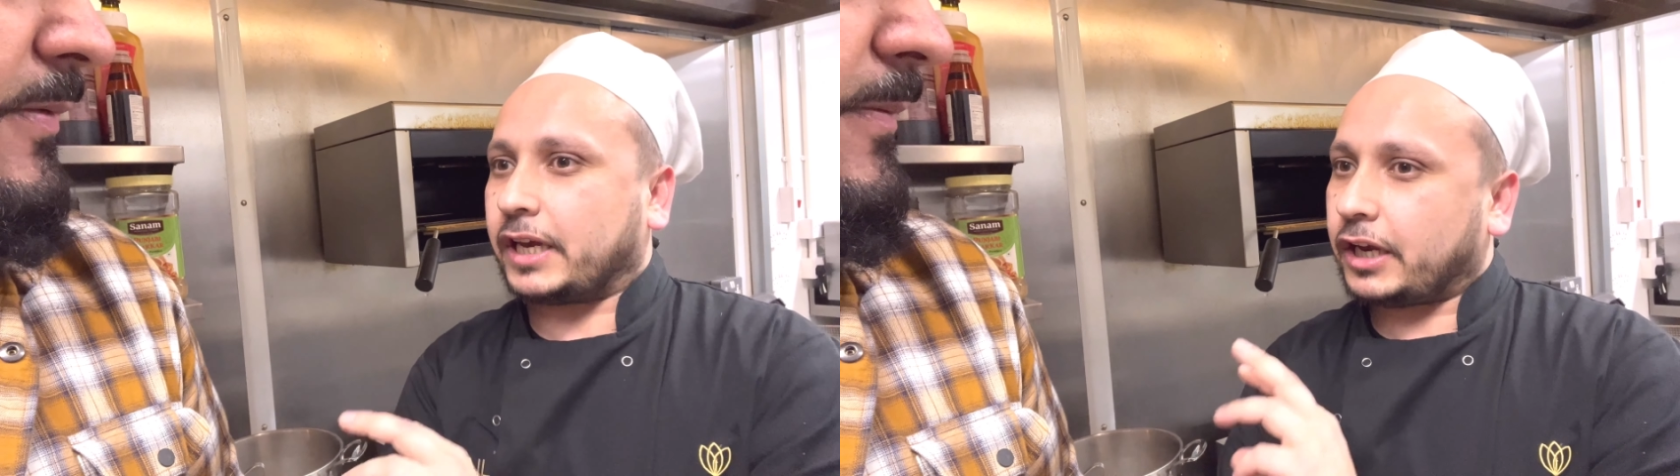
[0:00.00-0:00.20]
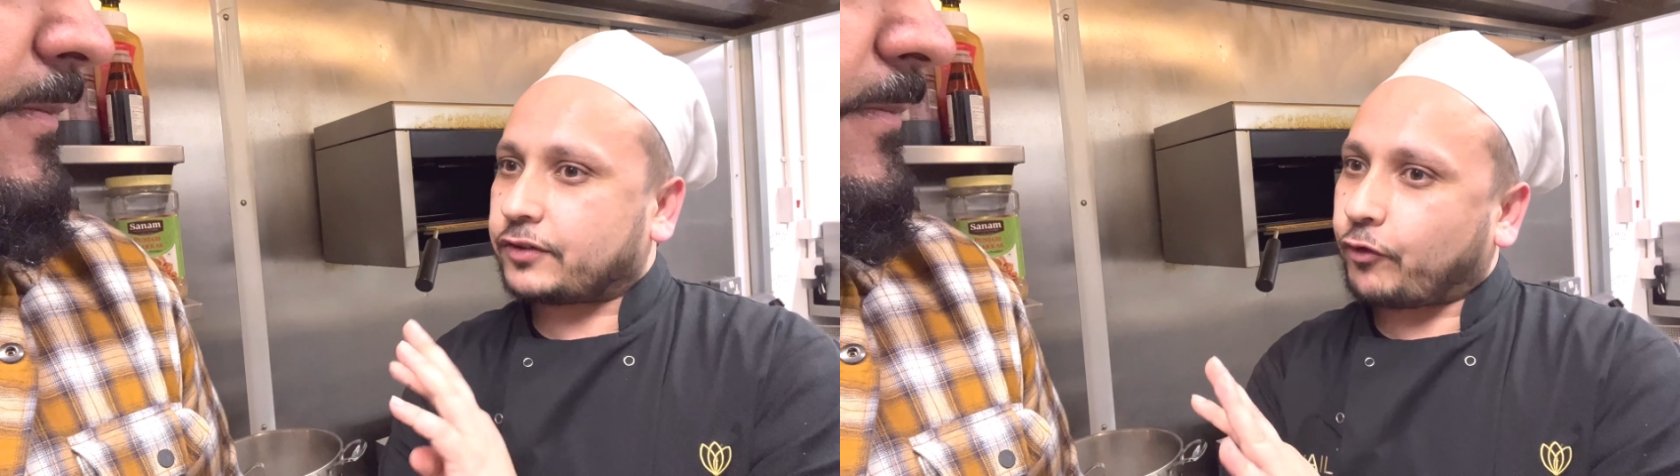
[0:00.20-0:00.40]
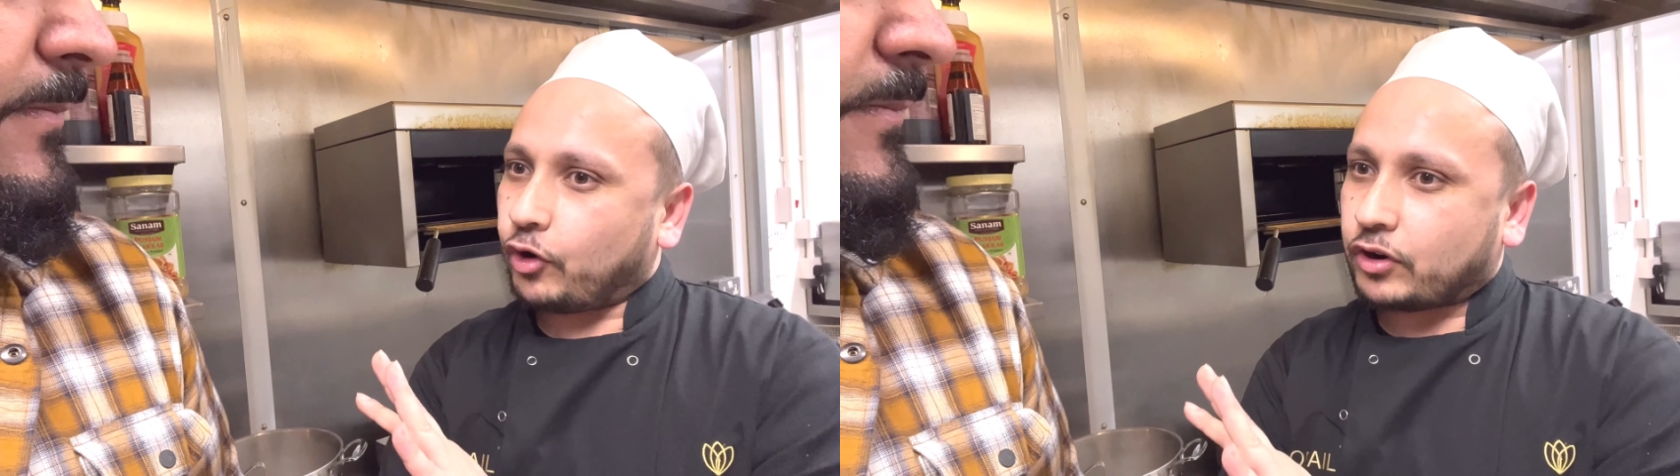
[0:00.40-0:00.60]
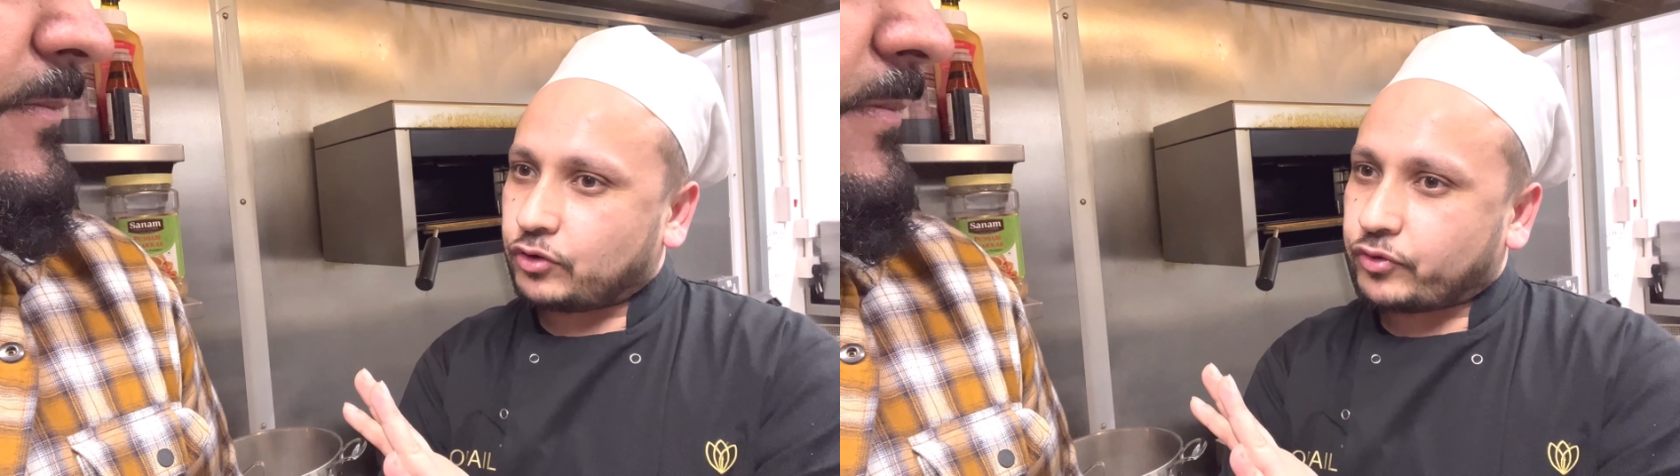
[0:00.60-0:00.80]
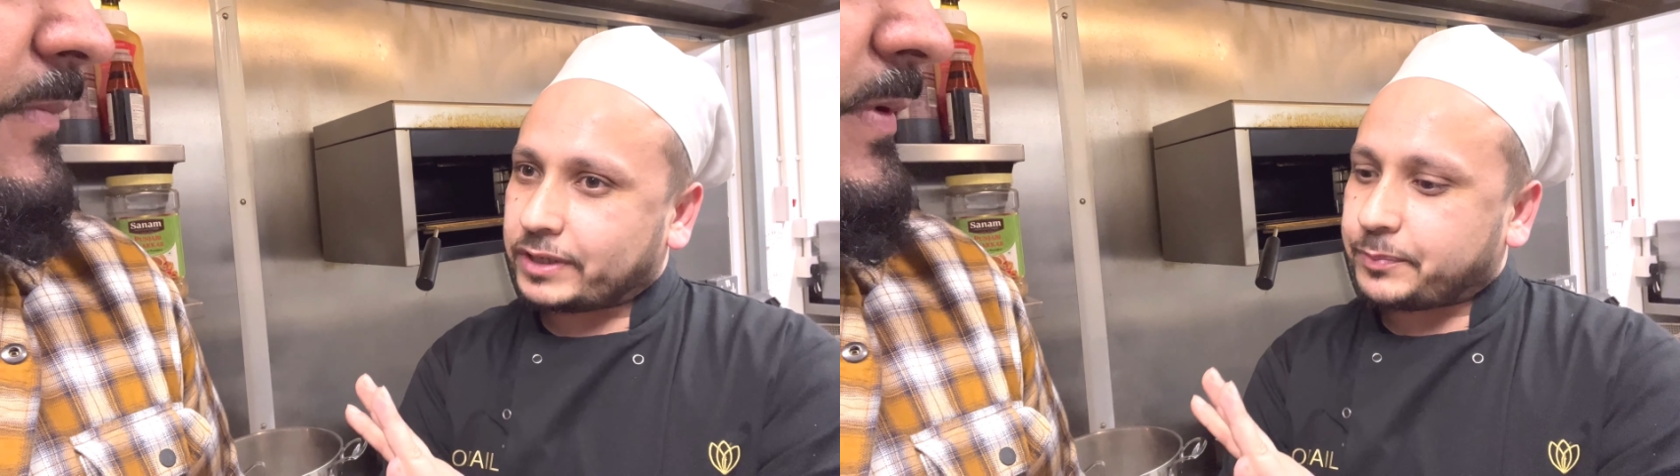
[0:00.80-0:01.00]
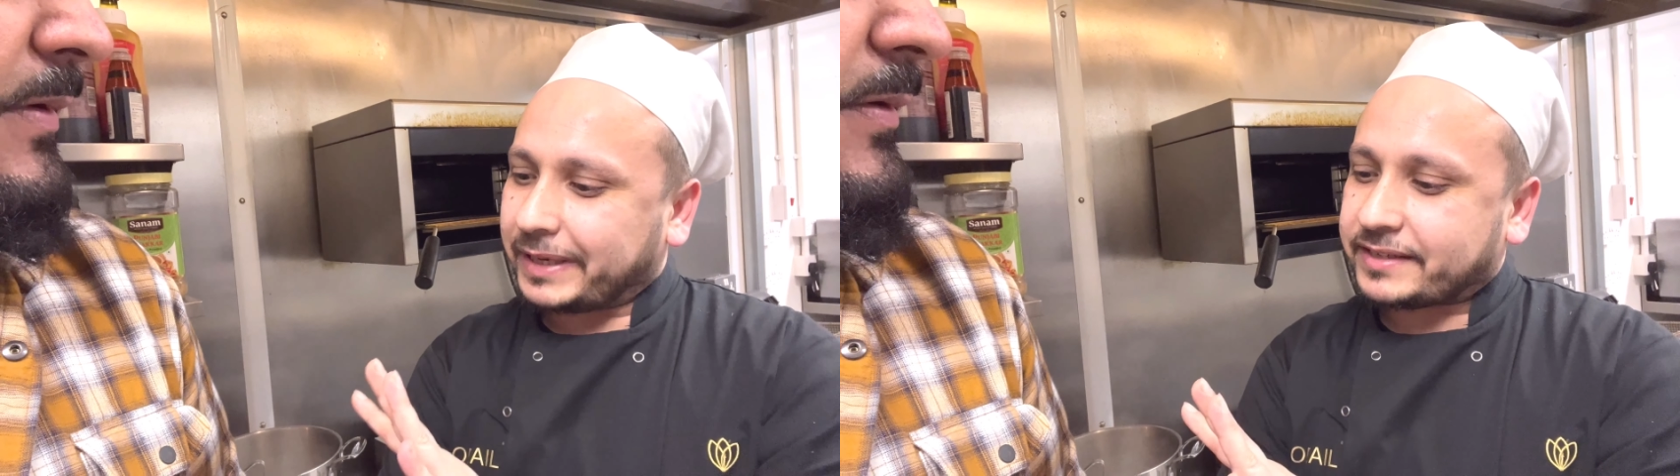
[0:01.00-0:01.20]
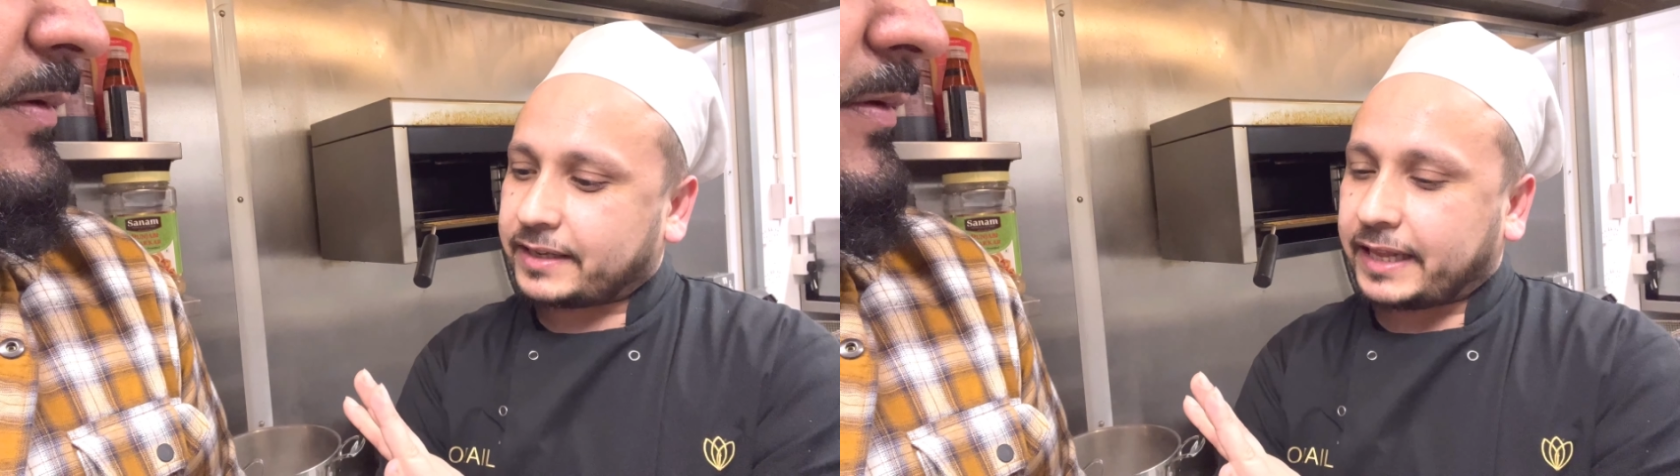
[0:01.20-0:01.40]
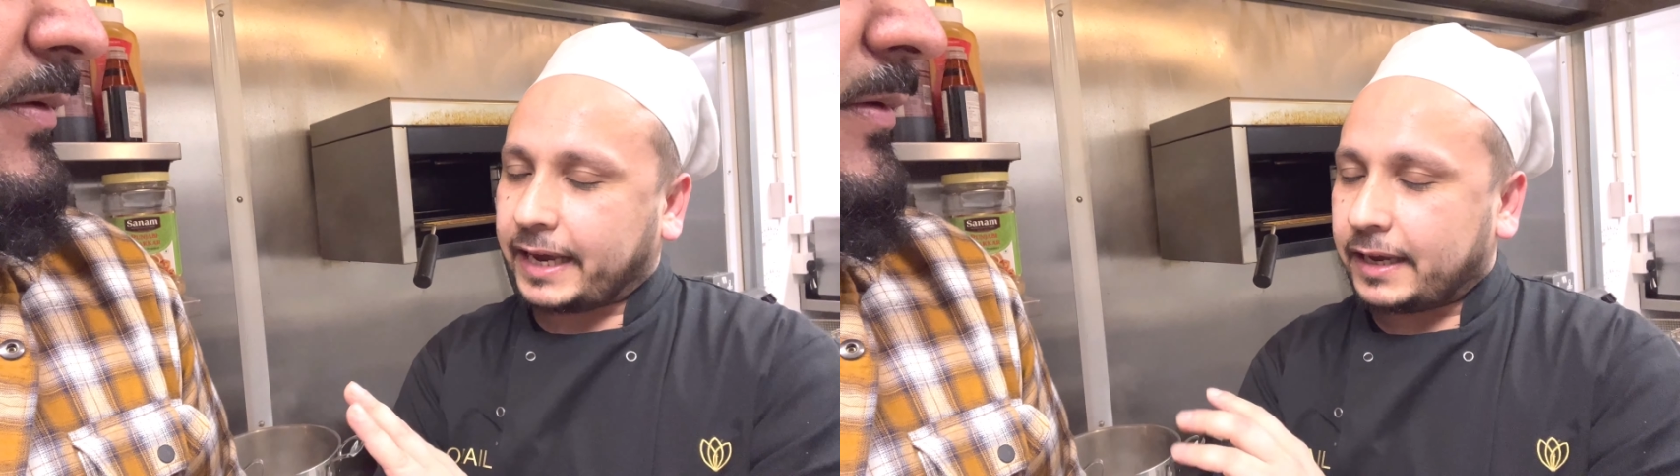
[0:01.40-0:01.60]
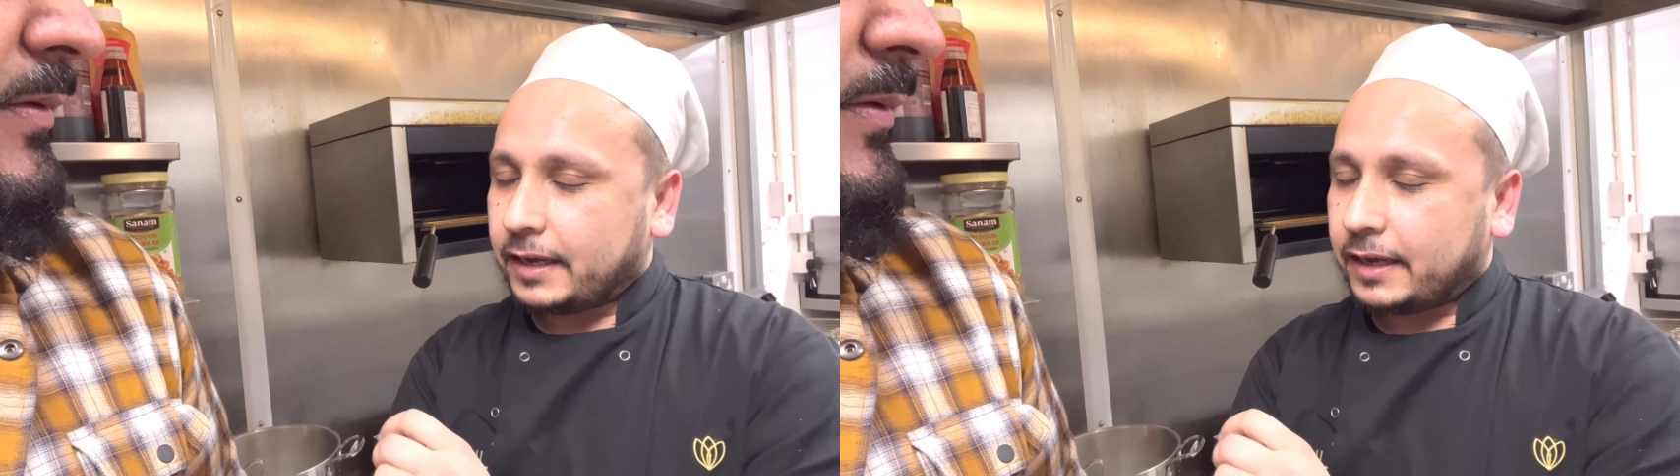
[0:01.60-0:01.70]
it's 4 countries mixed in there.